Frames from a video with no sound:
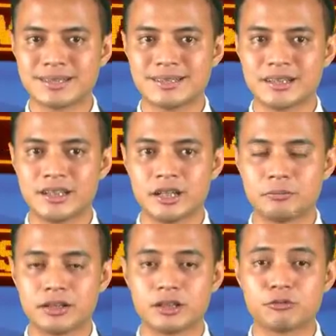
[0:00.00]
said he had
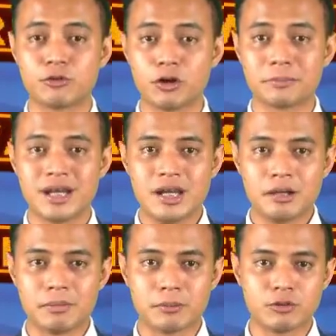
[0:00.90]
been informed
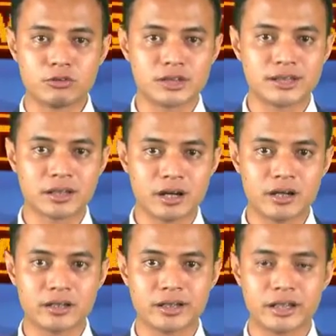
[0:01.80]
by both
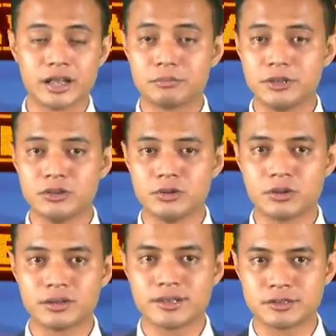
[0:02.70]
JKR and LBU
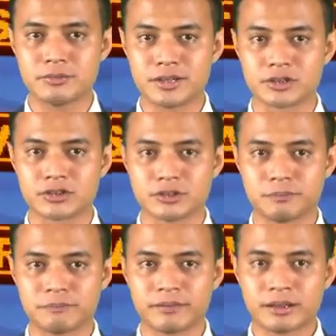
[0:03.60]
on these measures.
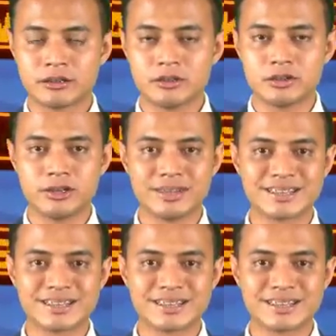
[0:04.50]
Gira